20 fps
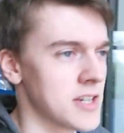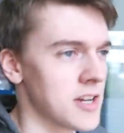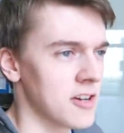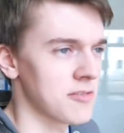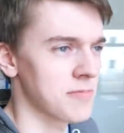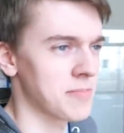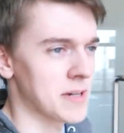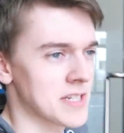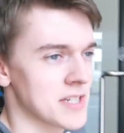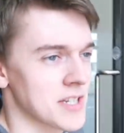
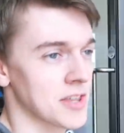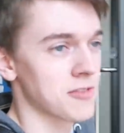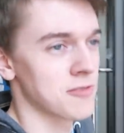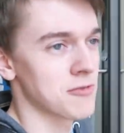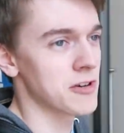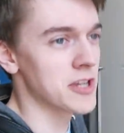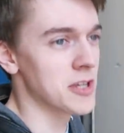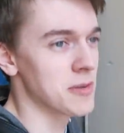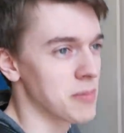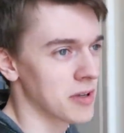Past
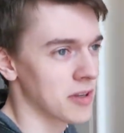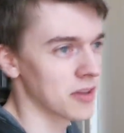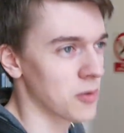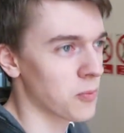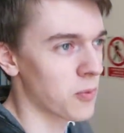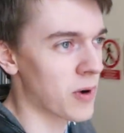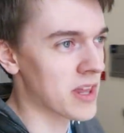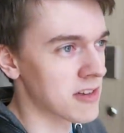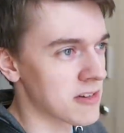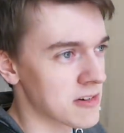3, but
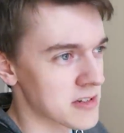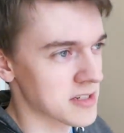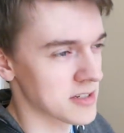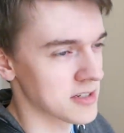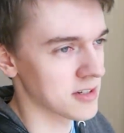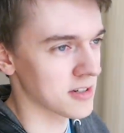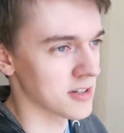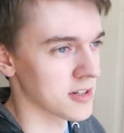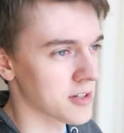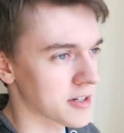the weather is
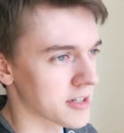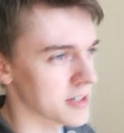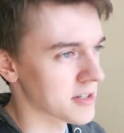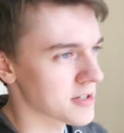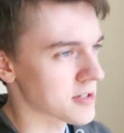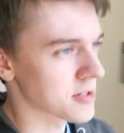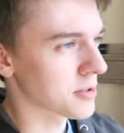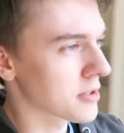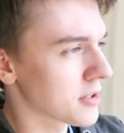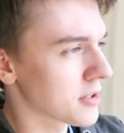not looking so